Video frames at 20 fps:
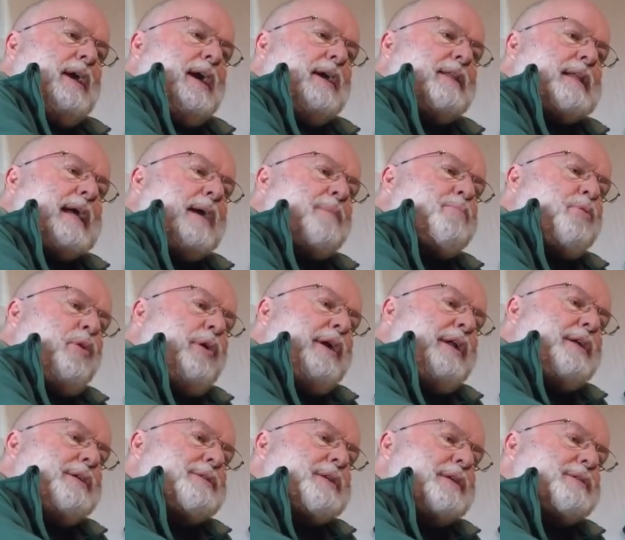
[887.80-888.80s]
at that point
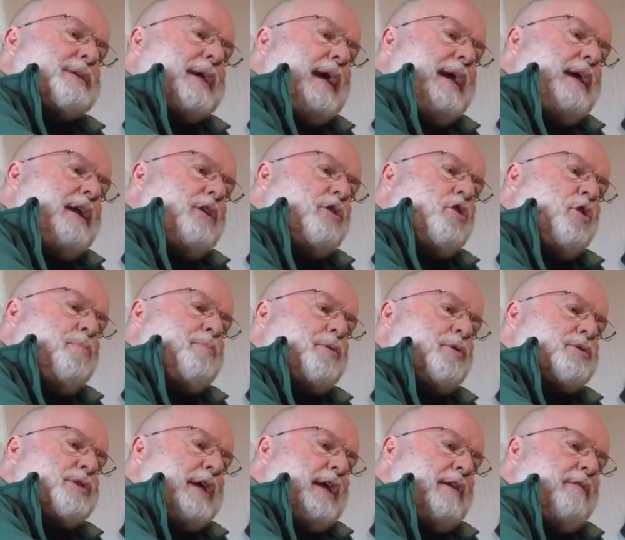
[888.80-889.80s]
he says
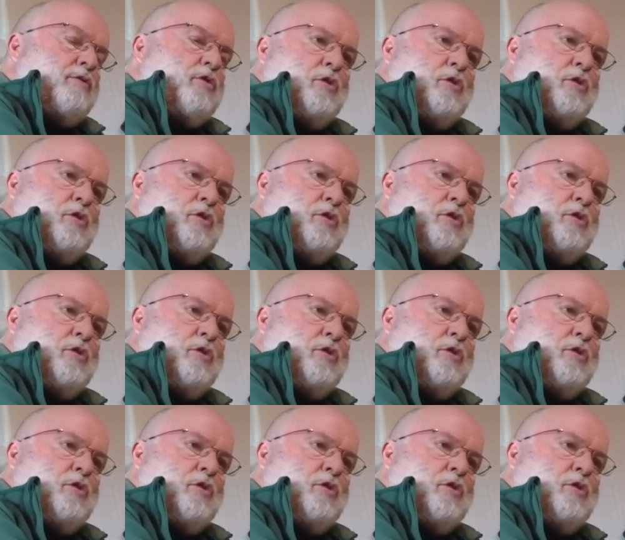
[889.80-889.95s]
82% of